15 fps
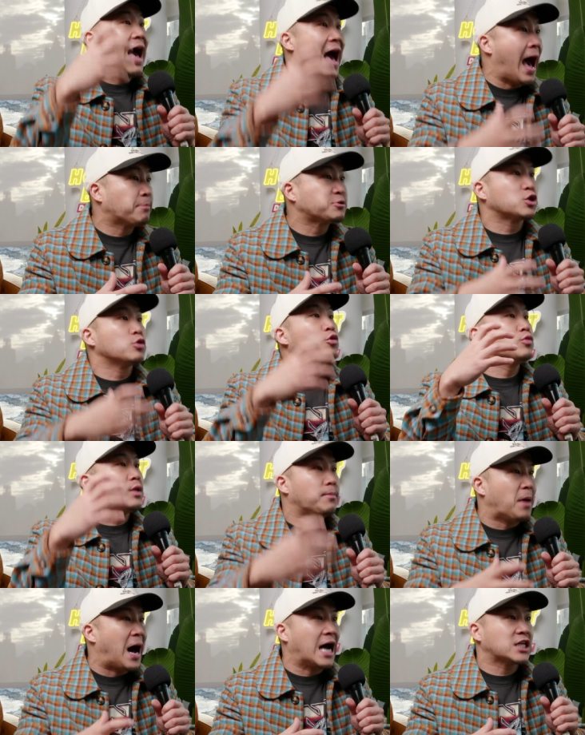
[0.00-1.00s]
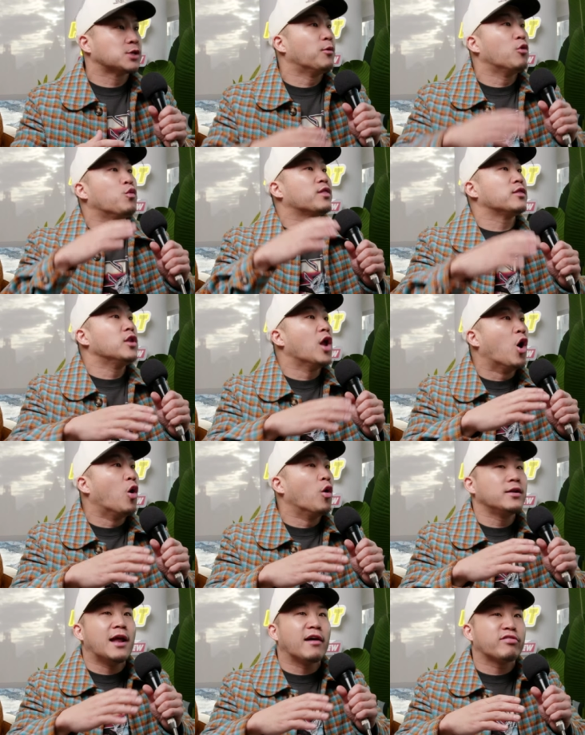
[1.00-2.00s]
absolutely possible with
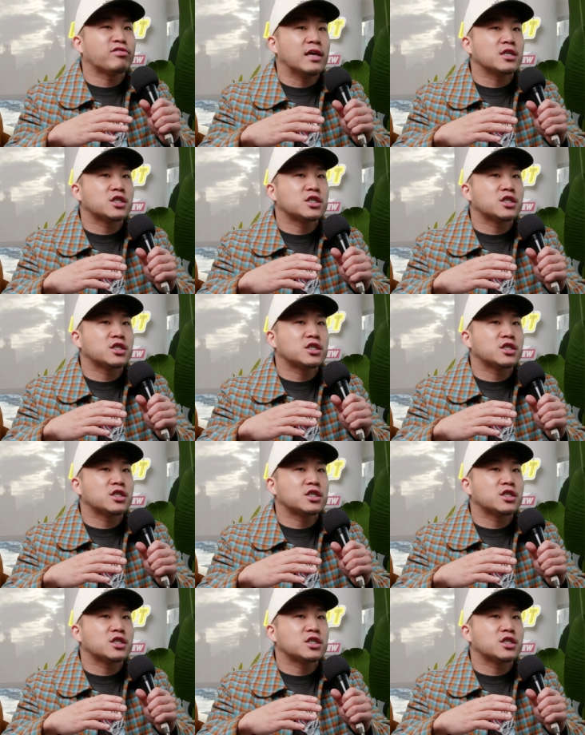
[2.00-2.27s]
nothing